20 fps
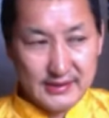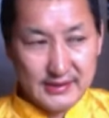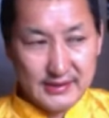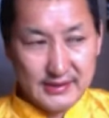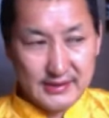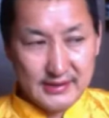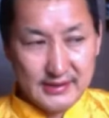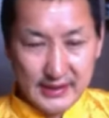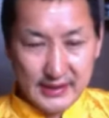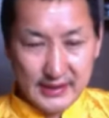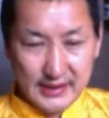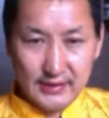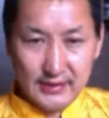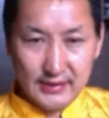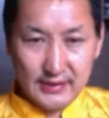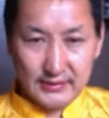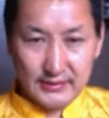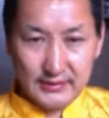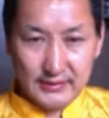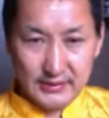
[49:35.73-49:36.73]
Like
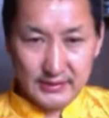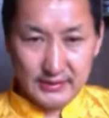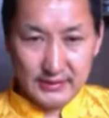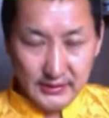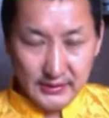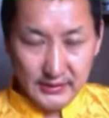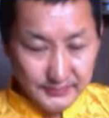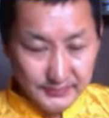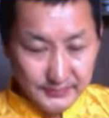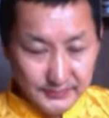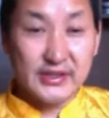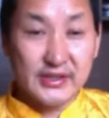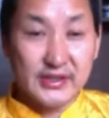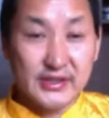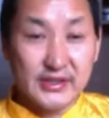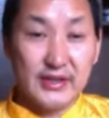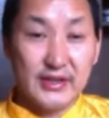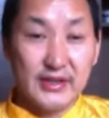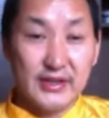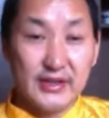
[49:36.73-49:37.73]
kind of this
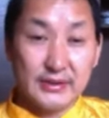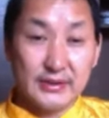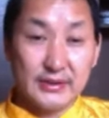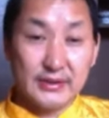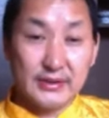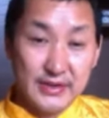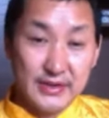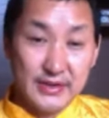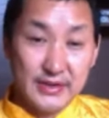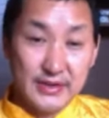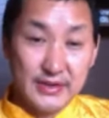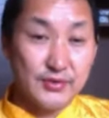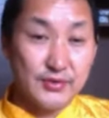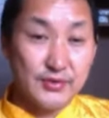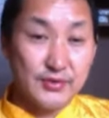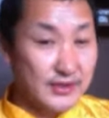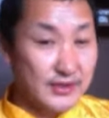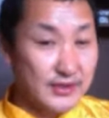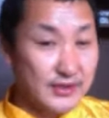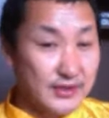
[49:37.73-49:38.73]
kind of
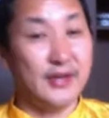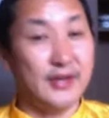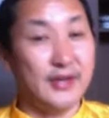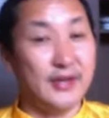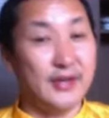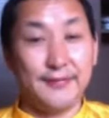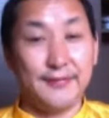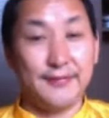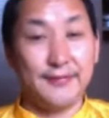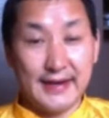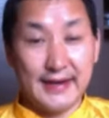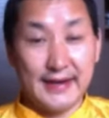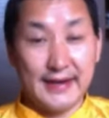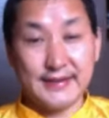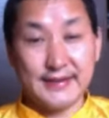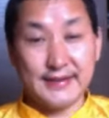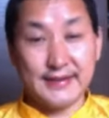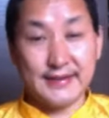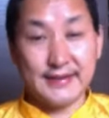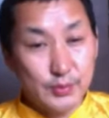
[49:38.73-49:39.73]
intention, this kind of
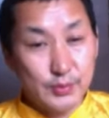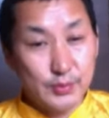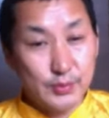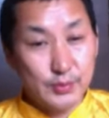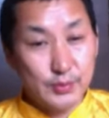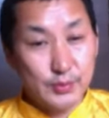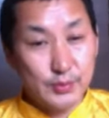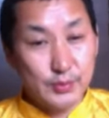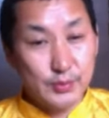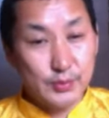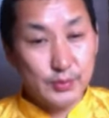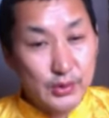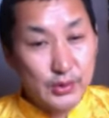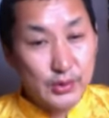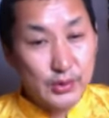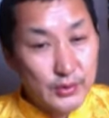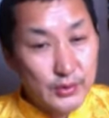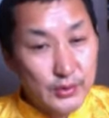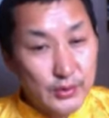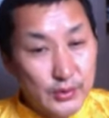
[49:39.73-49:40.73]
idea, it is we
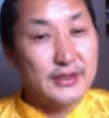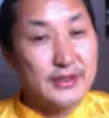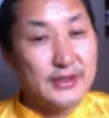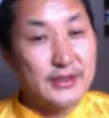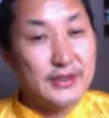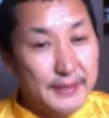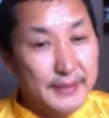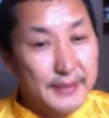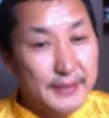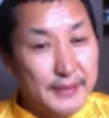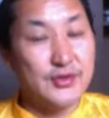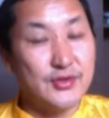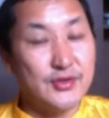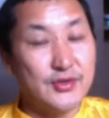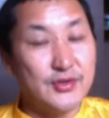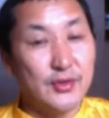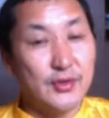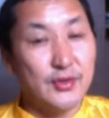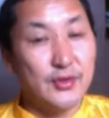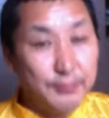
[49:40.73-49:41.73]
call the
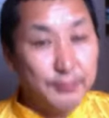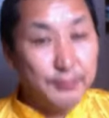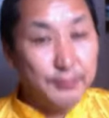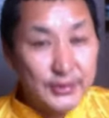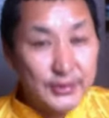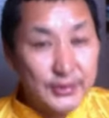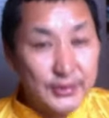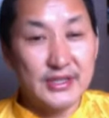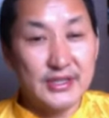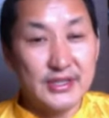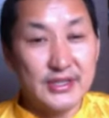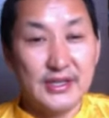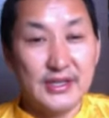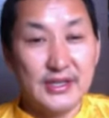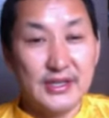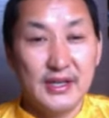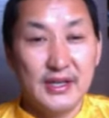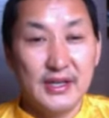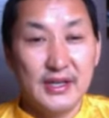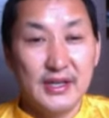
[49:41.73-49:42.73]
compassion or
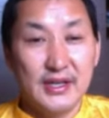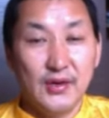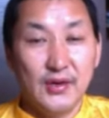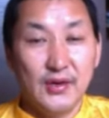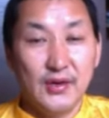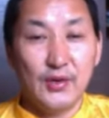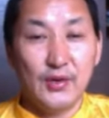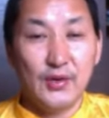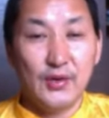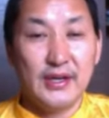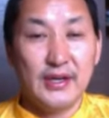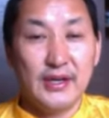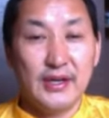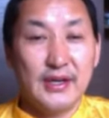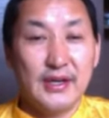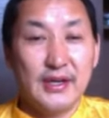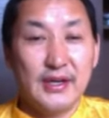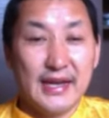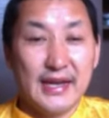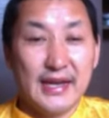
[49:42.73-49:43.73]
bodhicitta, or the
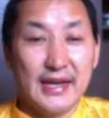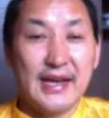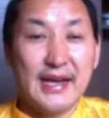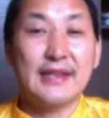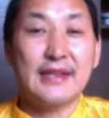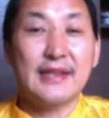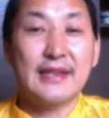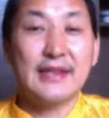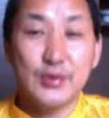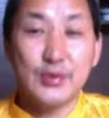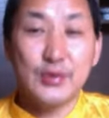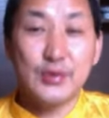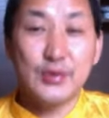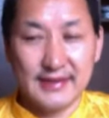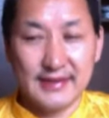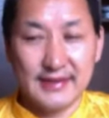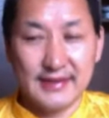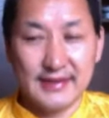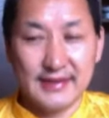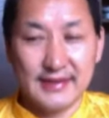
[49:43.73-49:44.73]
like
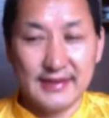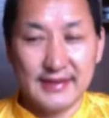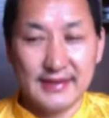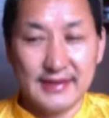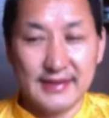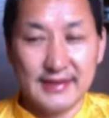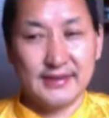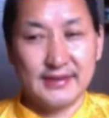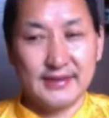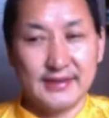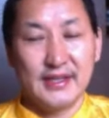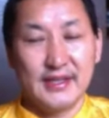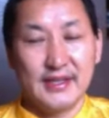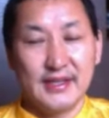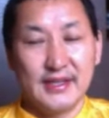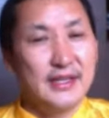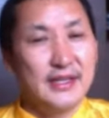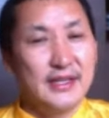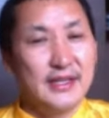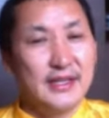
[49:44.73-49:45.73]
altruistic mind.
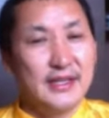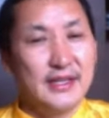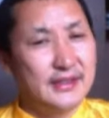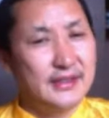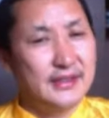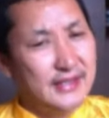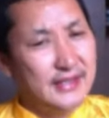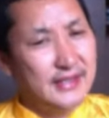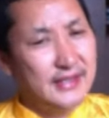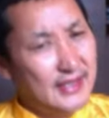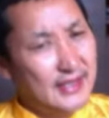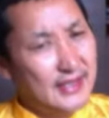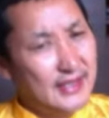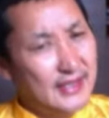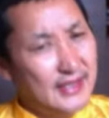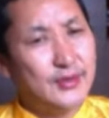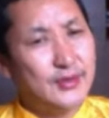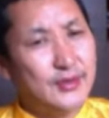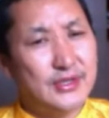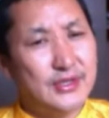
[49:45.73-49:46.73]
This
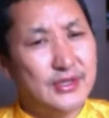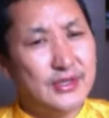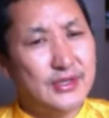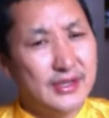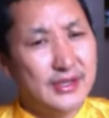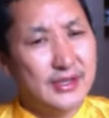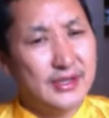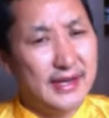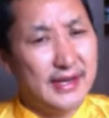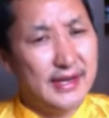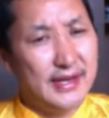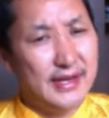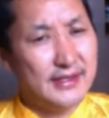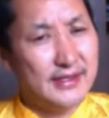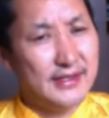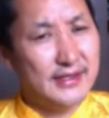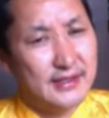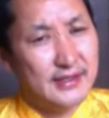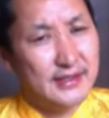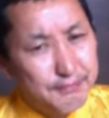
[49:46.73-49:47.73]
altruistic mind
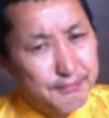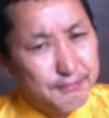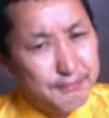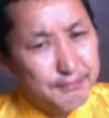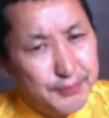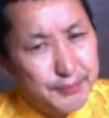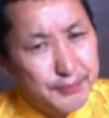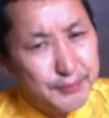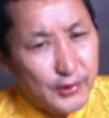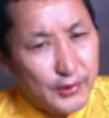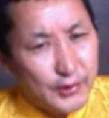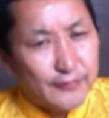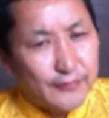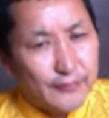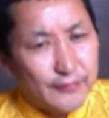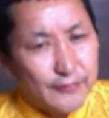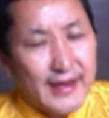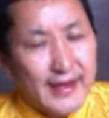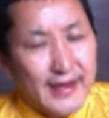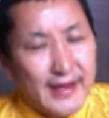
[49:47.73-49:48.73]
is
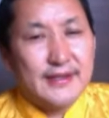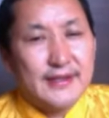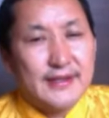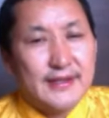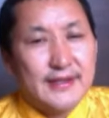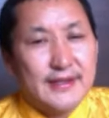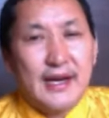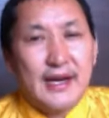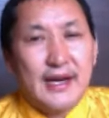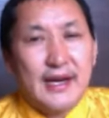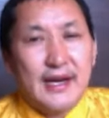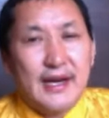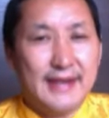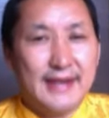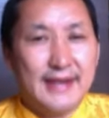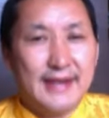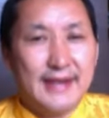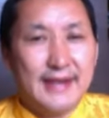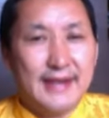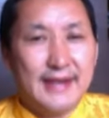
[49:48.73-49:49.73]
purified
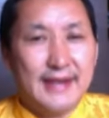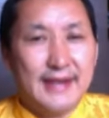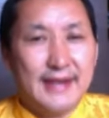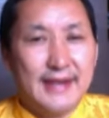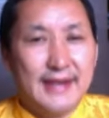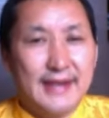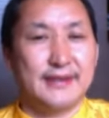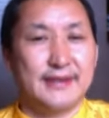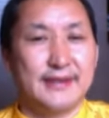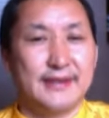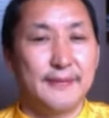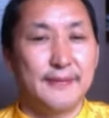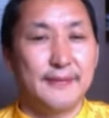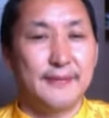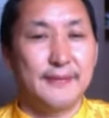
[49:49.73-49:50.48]
our mind.